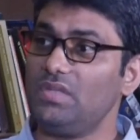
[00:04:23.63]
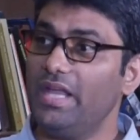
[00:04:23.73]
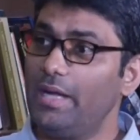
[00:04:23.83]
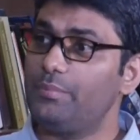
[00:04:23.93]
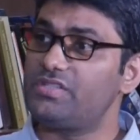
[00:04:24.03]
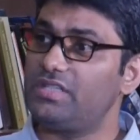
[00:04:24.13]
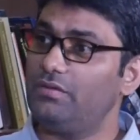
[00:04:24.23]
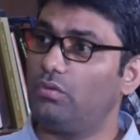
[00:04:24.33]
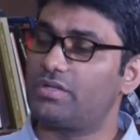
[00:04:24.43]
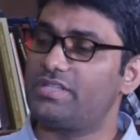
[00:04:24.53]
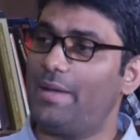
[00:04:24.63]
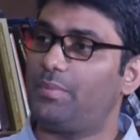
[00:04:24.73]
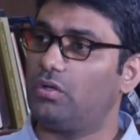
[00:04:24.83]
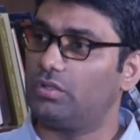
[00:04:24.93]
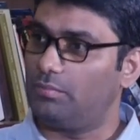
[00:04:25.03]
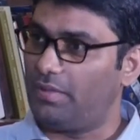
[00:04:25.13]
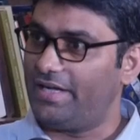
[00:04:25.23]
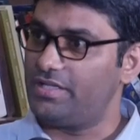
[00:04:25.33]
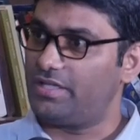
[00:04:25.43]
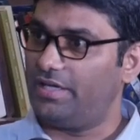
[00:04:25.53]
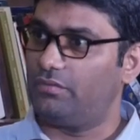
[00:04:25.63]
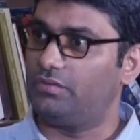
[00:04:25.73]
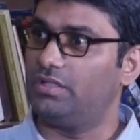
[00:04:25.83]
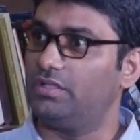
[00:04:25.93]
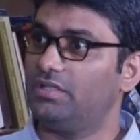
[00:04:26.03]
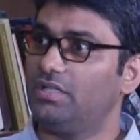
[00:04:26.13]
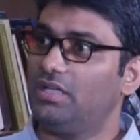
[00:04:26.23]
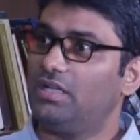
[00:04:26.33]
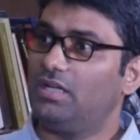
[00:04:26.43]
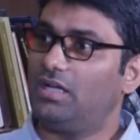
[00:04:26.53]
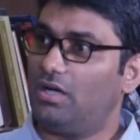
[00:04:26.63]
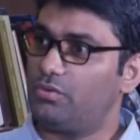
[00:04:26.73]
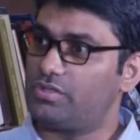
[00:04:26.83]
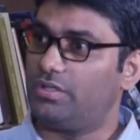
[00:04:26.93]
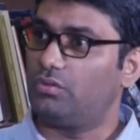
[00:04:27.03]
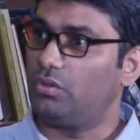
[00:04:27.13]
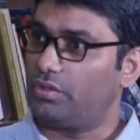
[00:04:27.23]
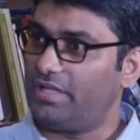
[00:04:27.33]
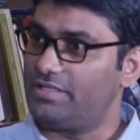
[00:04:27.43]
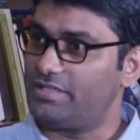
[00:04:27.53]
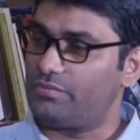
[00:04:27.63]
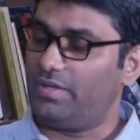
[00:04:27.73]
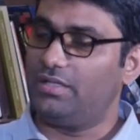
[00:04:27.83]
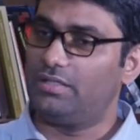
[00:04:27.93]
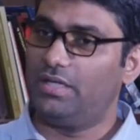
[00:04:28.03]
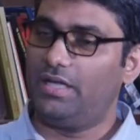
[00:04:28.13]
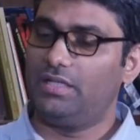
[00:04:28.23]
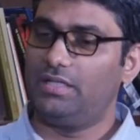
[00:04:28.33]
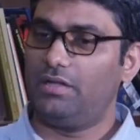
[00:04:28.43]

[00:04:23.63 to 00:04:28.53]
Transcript: helped see what's happening on the blind side of the house and the hotels as well. And